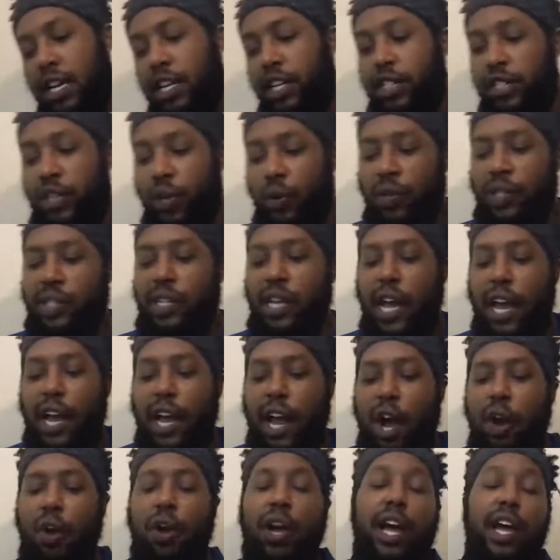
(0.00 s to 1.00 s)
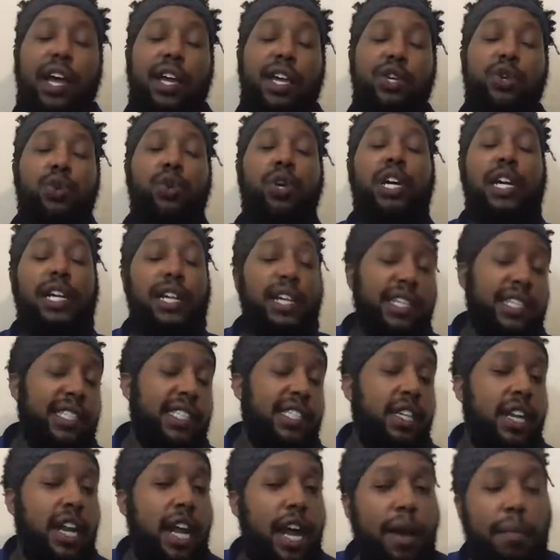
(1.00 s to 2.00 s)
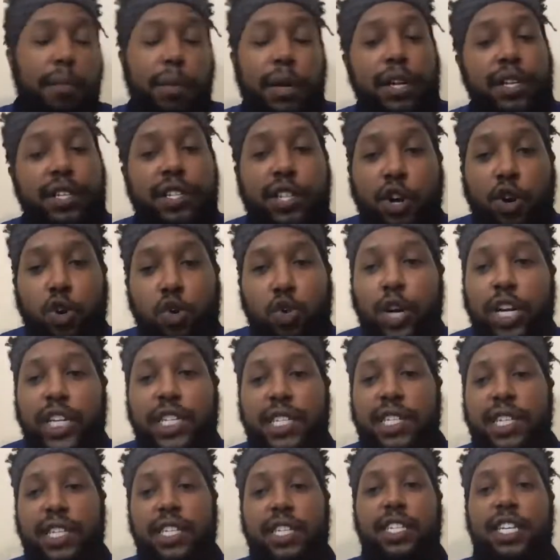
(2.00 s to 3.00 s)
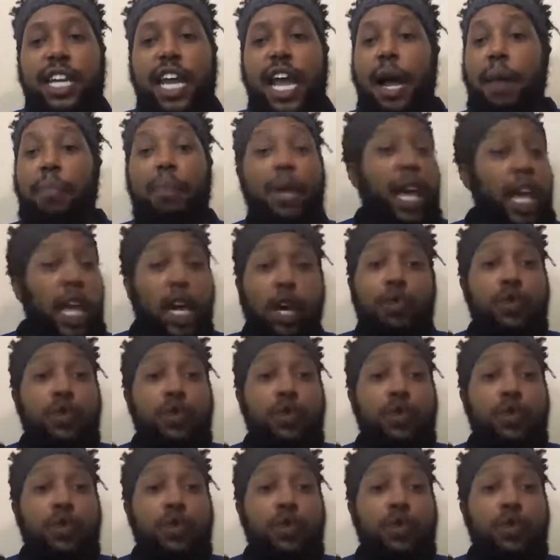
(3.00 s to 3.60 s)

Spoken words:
So it's like, okay, you could snap, but there's no reason to snap.